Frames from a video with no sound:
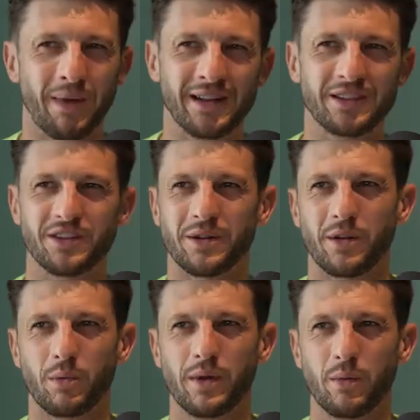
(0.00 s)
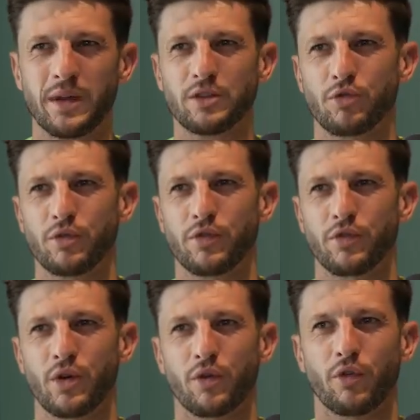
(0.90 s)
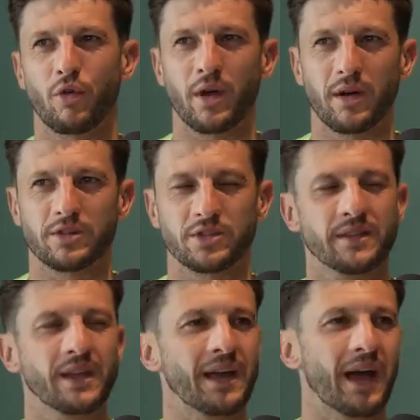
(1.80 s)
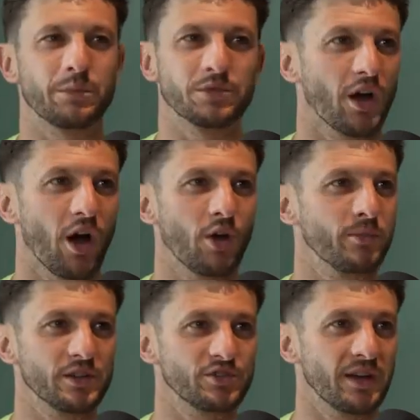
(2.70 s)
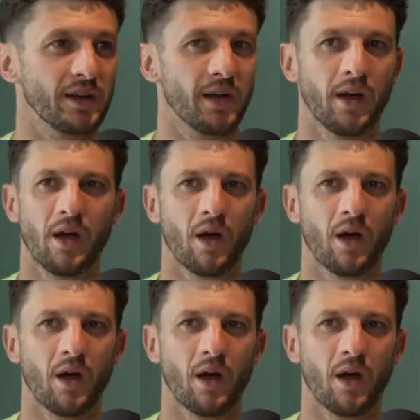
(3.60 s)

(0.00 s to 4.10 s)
manage it. We drew 3 or 4 Sunday games at home this year